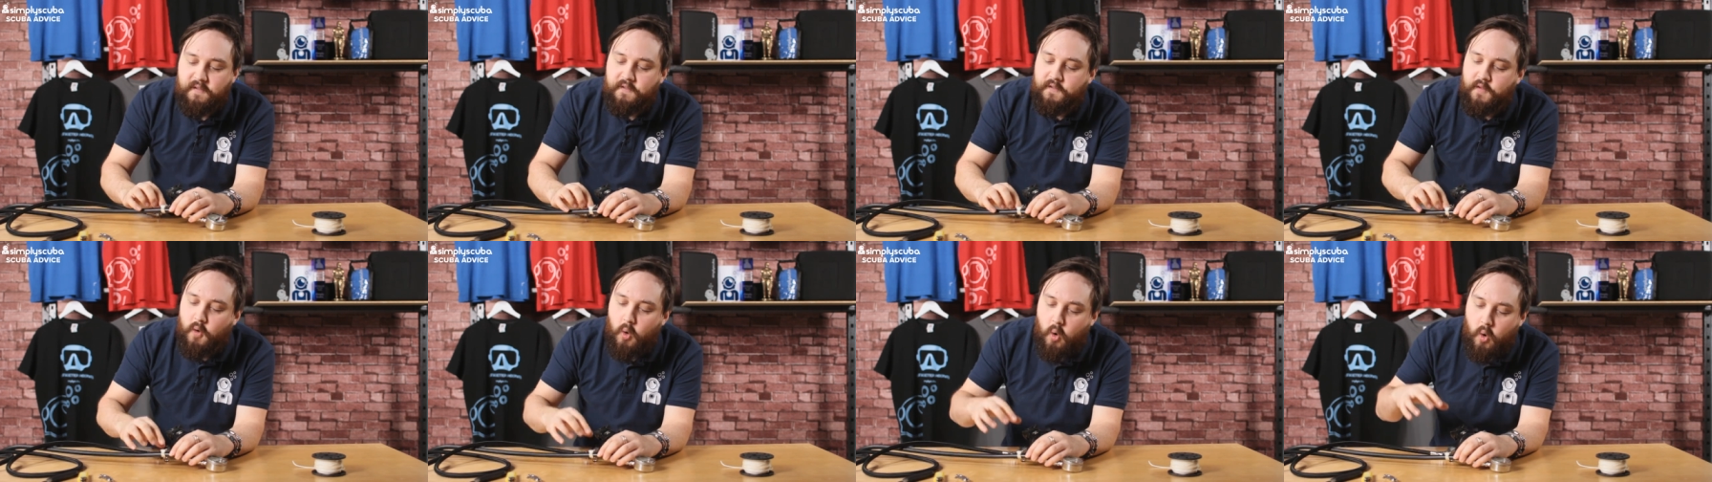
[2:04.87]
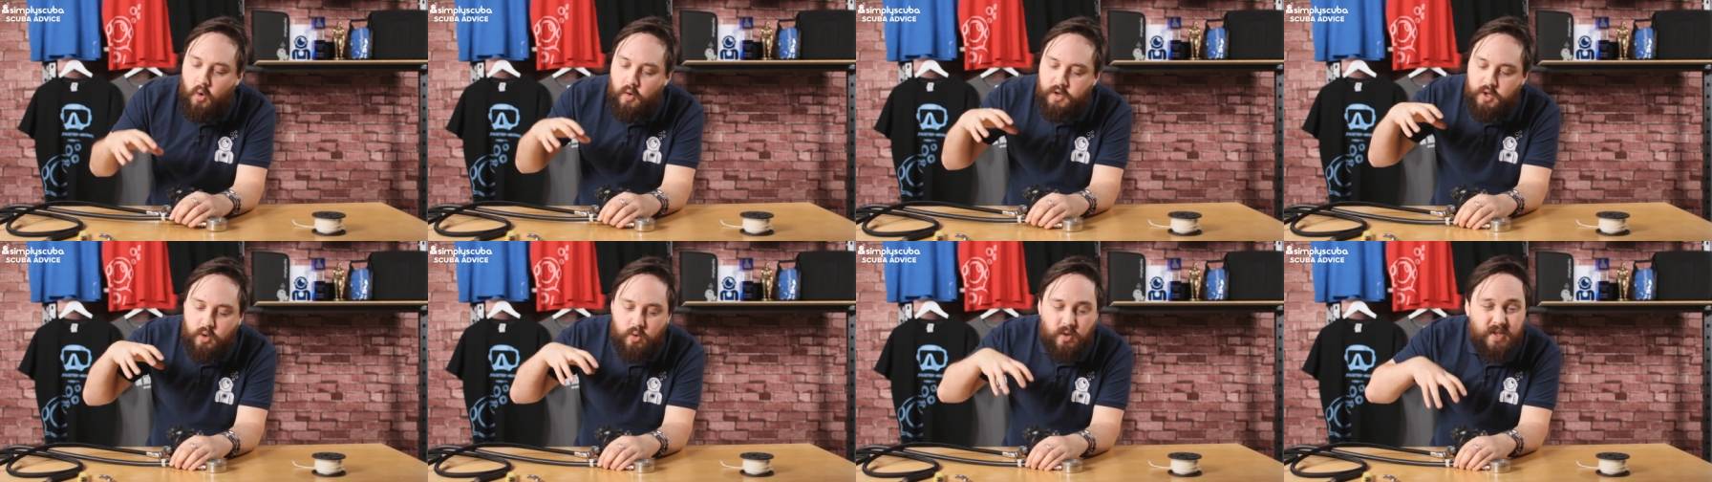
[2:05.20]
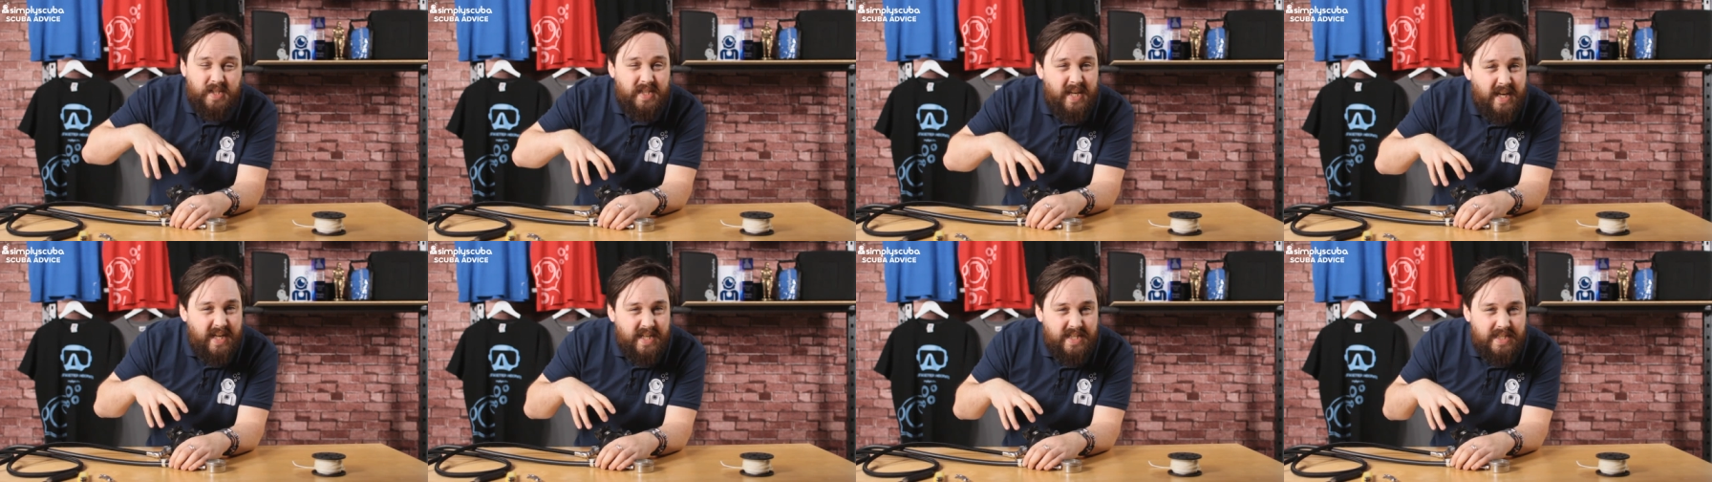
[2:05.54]
For your
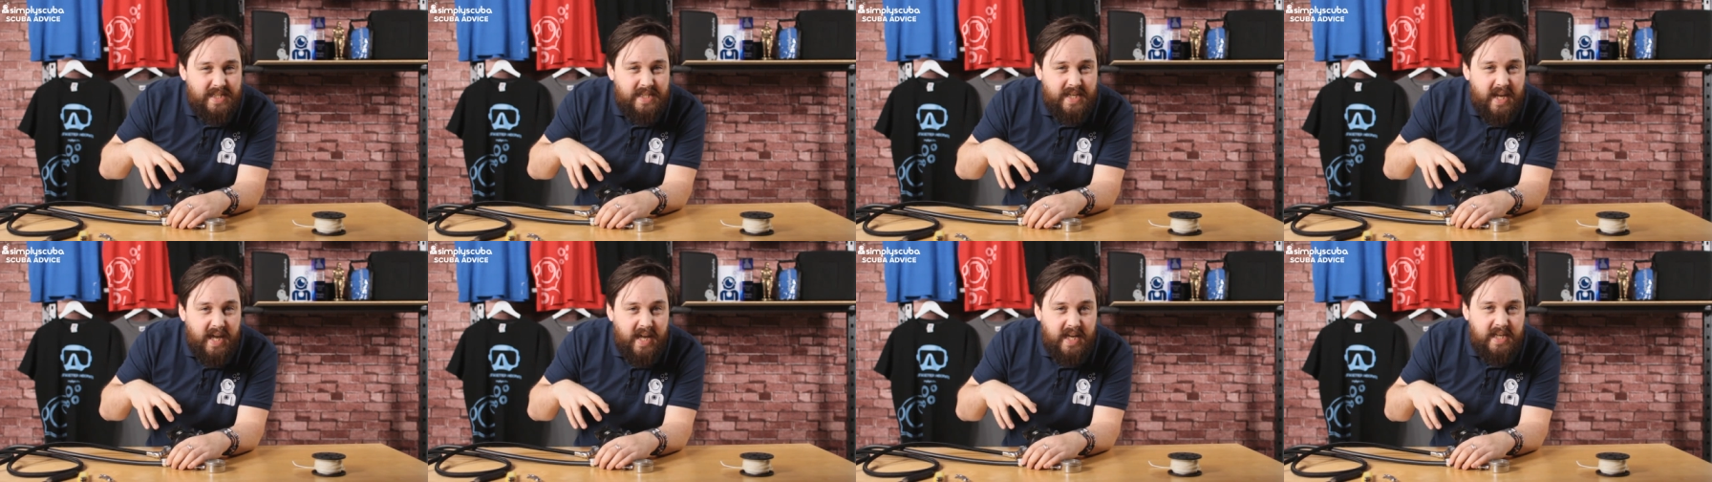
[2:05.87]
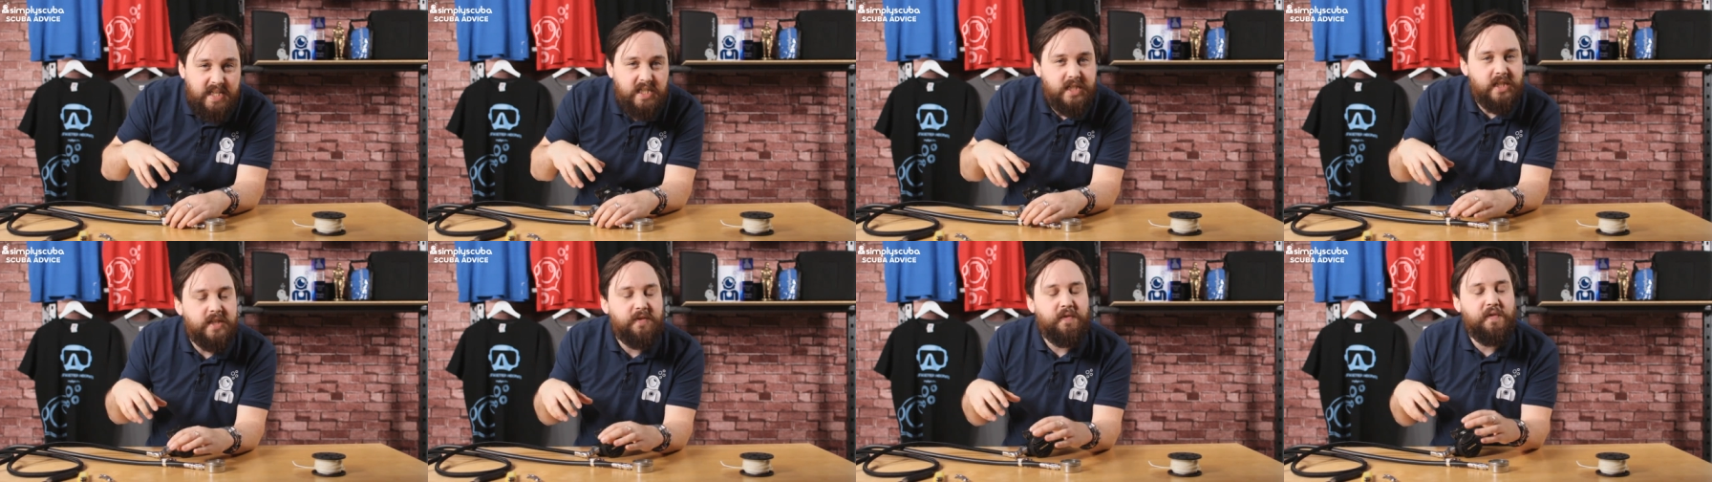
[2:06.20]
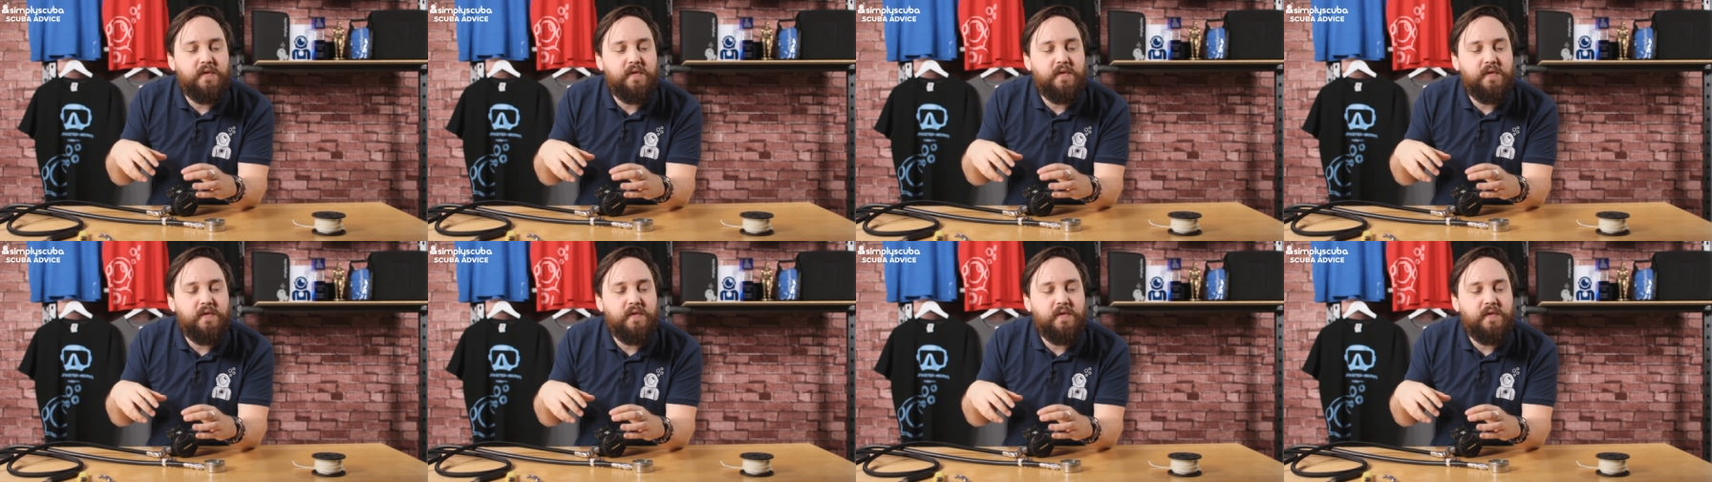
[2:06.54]
second stages,